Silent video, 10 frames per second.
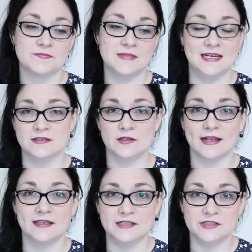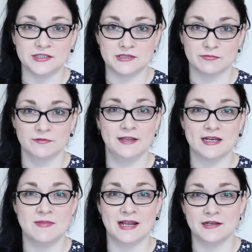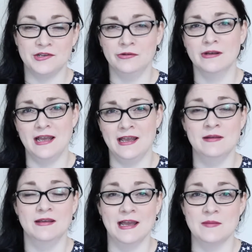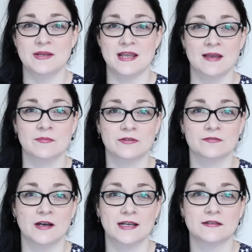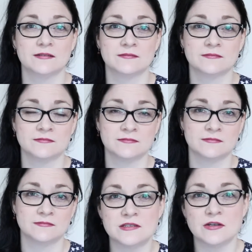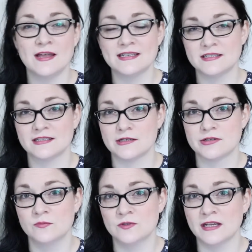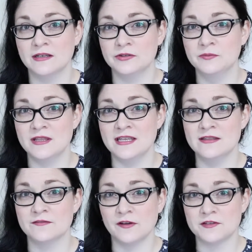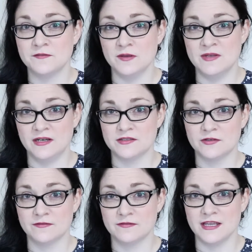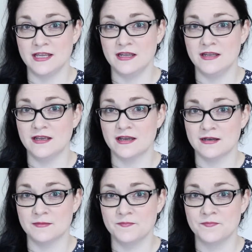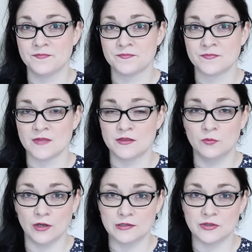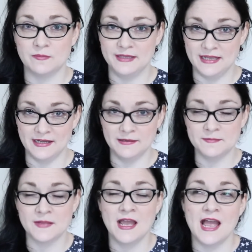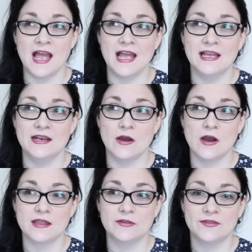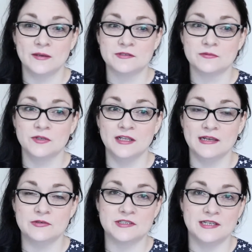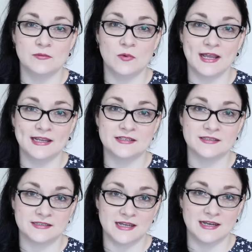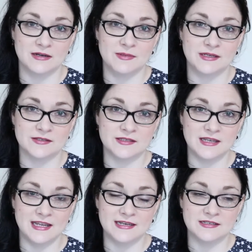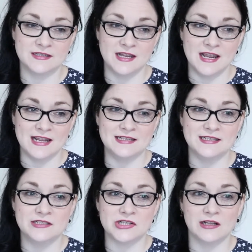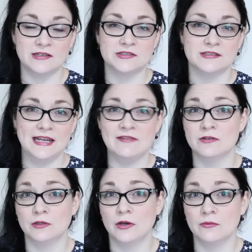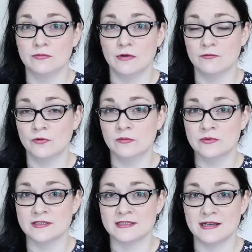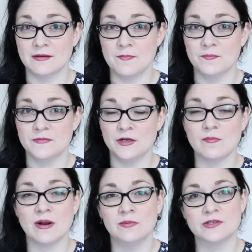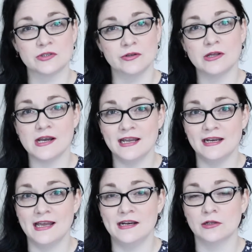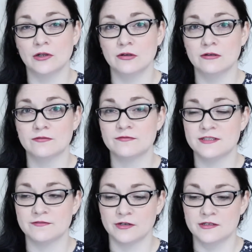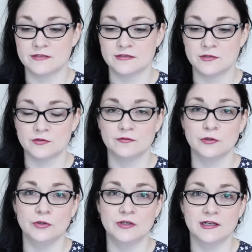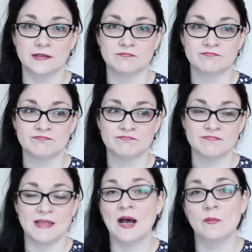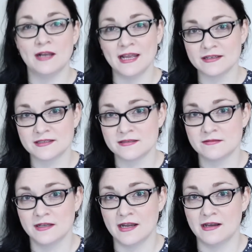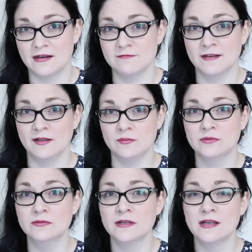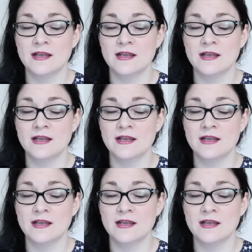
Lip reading: it is likely to just reflect back at you and be amplified. So that discussion was held within the first few minutes of the workshop beginning. And I thought that was a really interesting way to start, because it did challenge even a lot of what was you know, published online, and a lot of different sort of lunar almanacs that are available.